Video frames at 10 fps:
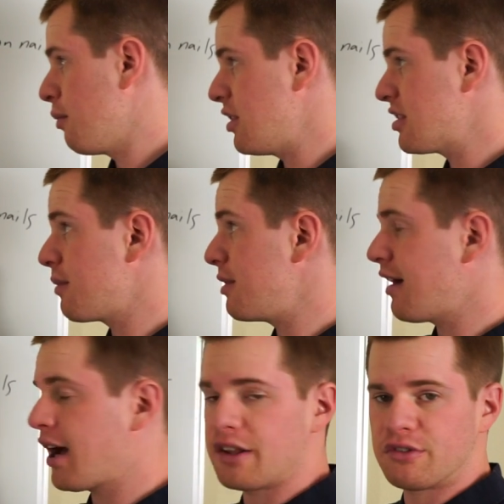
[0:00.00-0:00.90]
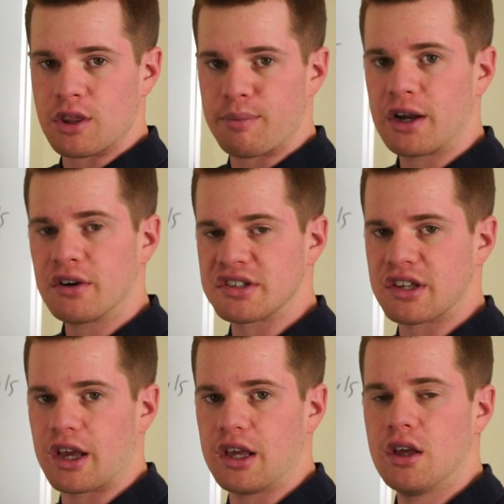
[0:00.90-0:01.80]
but this could be tied into the
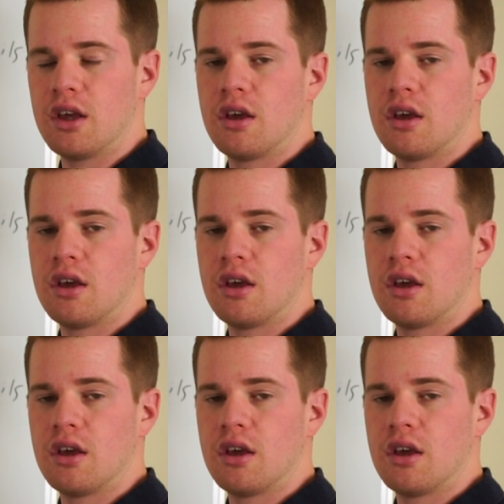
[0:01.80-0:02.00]
parasite